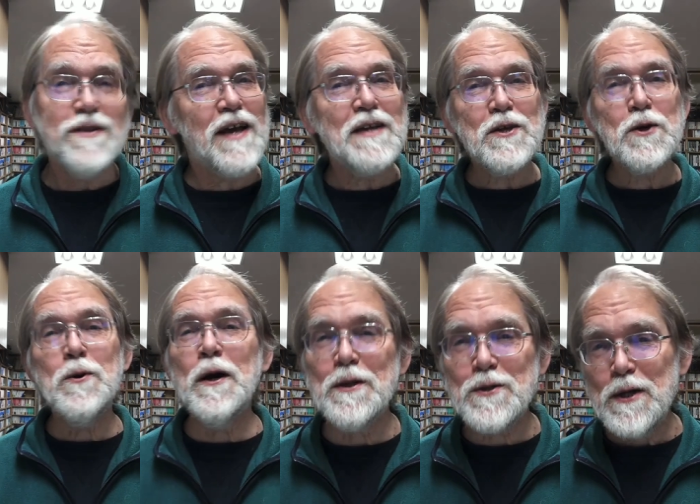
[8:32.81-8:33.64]
And the idea
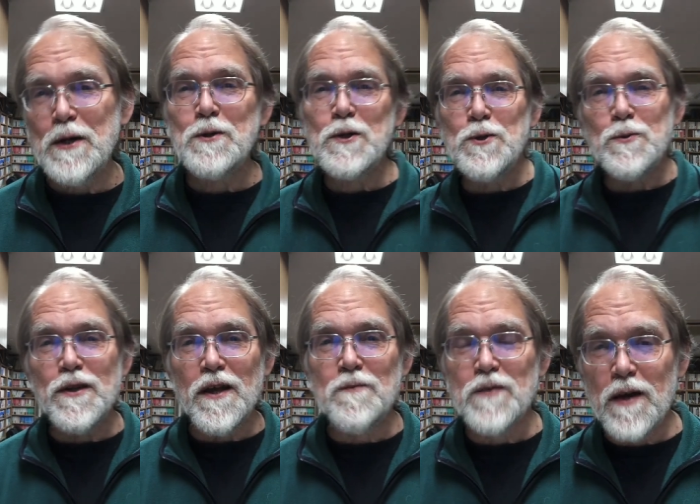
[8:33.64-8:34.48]
was you
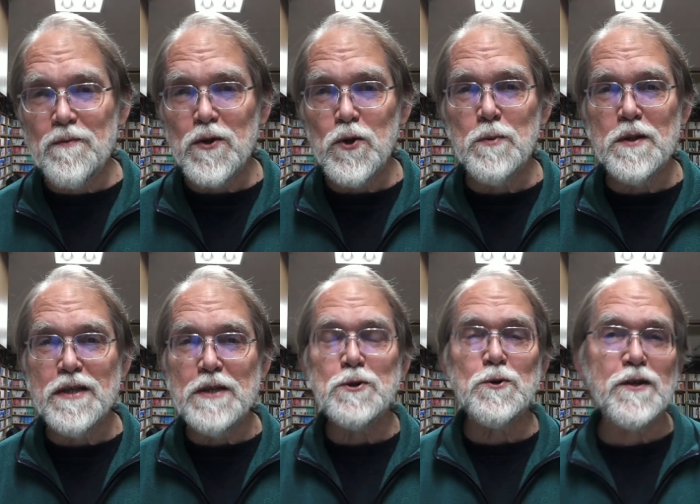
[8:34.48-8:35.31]
wouldn't have to have the human
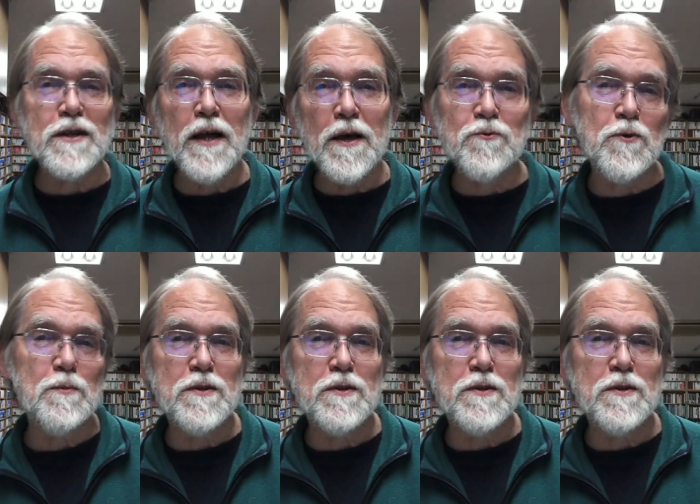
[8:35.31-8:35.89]
teacher in the classroom.